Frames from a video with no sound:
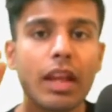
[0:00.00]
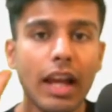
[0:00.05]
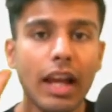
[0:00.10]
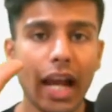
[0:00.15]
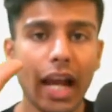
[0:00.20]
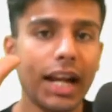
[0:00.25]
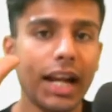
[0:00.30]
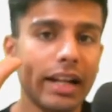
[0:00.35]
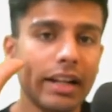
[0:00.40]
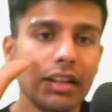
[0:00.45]

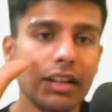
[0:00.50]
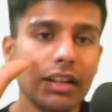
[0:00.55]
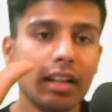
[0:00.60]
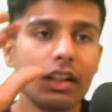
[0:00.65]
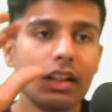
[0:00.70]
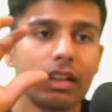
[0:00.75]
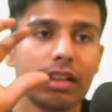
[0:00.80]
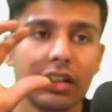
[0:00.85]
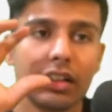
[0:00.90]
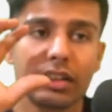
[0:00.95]
And
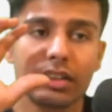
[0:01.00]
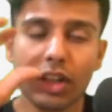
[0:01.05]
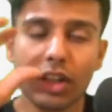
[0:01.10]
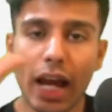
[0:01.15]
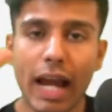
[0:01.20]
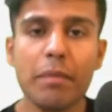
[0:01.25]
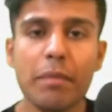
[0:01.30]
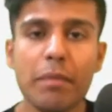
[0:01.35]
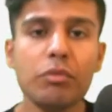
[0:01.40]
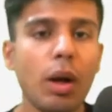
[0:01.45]
the
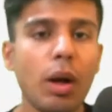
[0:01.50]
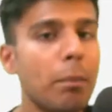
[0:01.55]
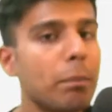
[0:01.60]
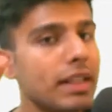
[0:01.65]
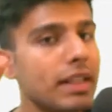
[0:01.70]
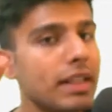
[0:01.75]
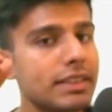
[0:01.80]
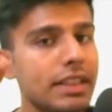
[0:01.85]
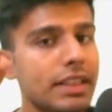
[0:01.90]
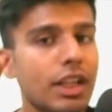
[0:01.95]
time
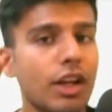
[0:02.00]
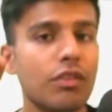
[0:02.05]
complexity